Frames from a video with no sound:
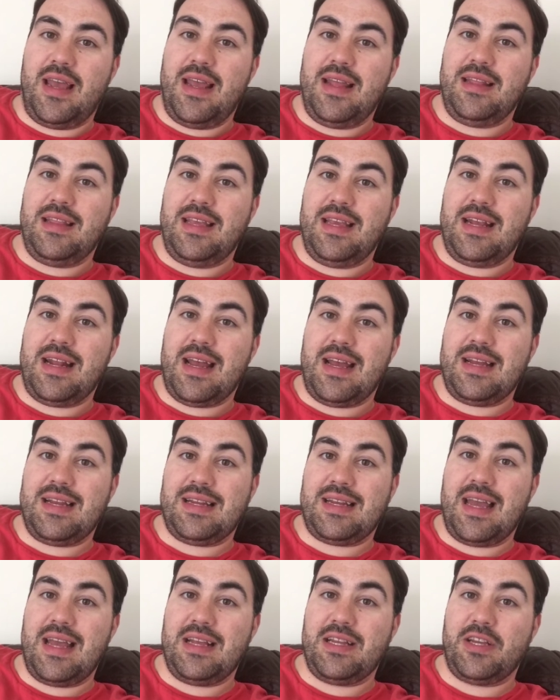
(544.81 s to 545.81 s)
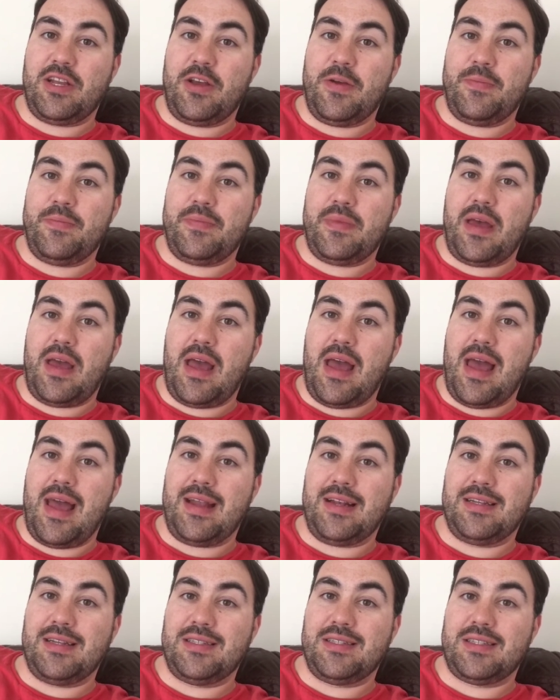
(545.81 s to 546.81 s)
in the United Kingdom
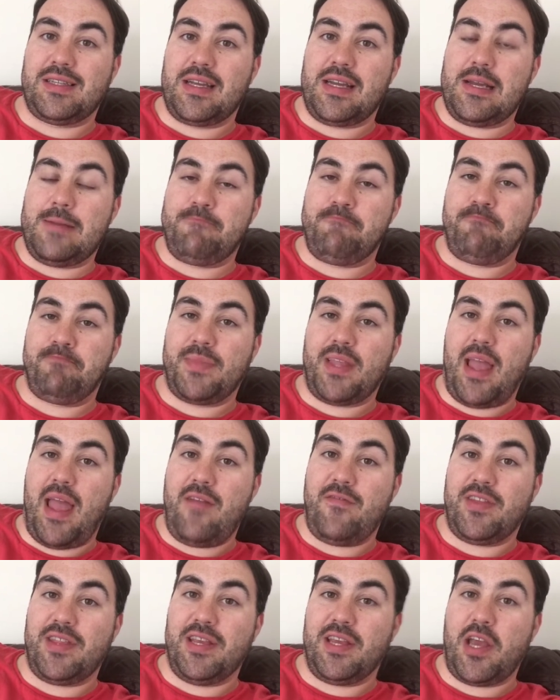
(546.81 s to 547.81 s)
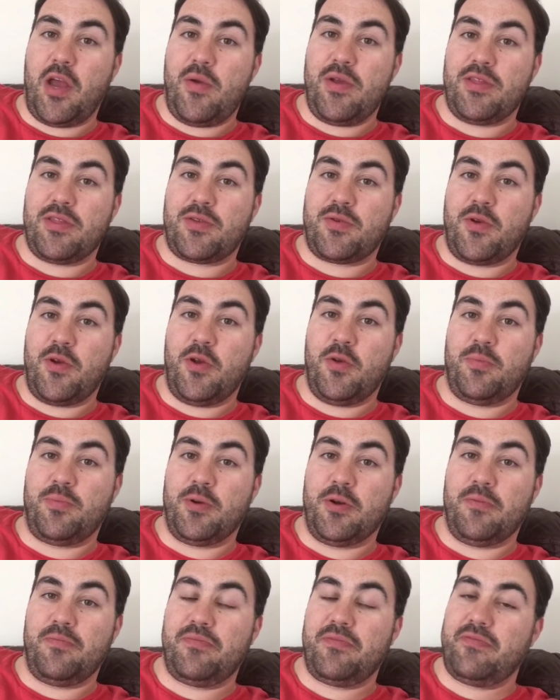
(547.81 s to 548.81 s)
and everything going through,
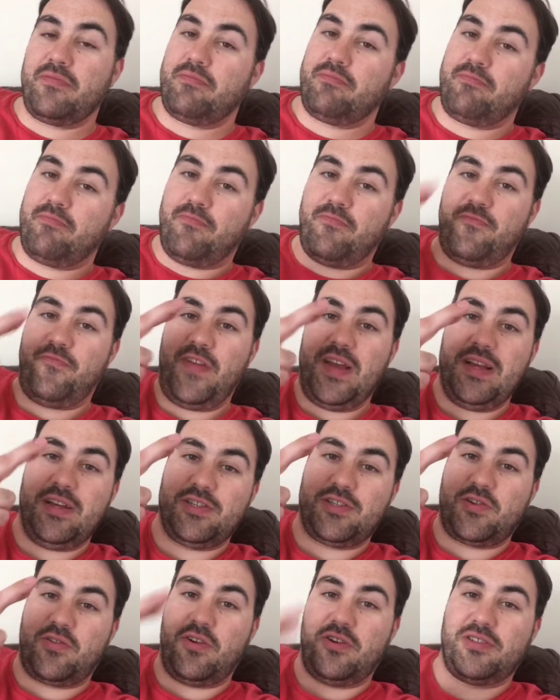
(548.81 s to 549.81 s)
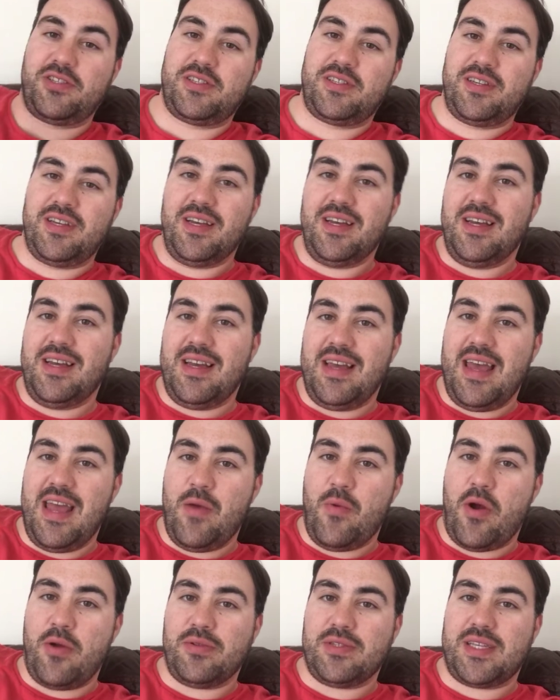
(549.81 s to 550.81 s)
but fingers crossed
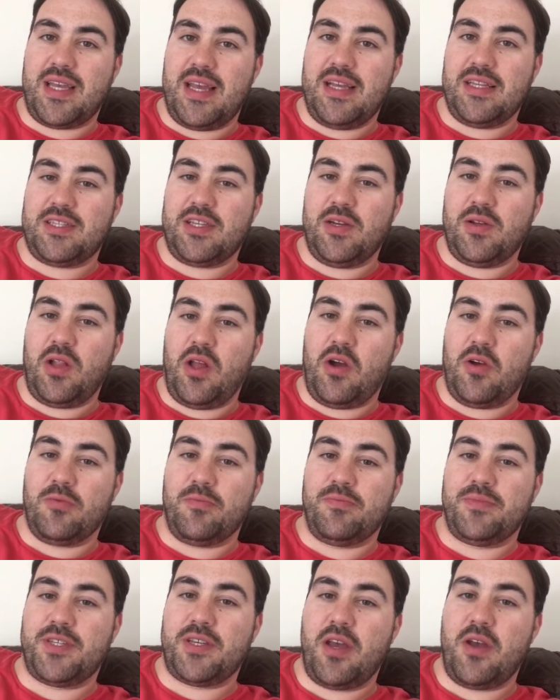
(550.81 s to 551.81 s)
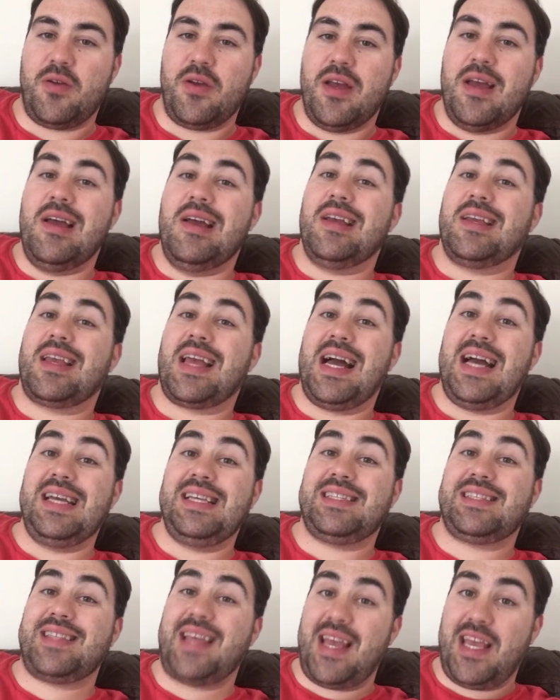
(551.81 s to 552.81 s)
it won't take too long. So
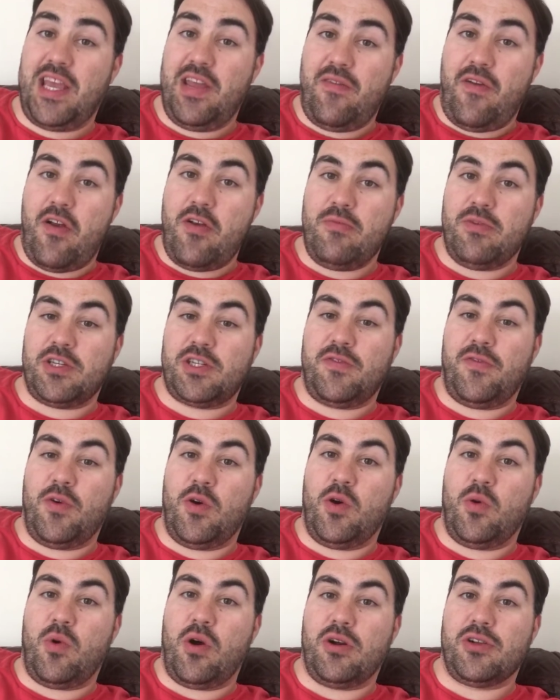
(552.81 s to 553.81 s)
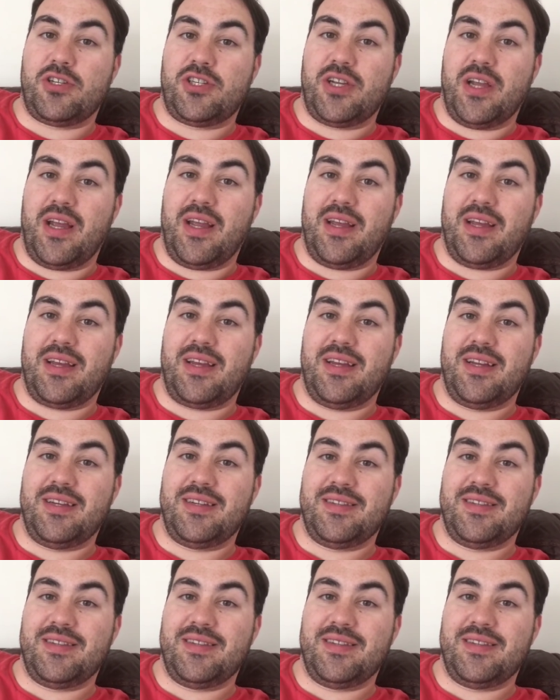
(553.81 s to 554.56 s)
guys, thank you very much for watching.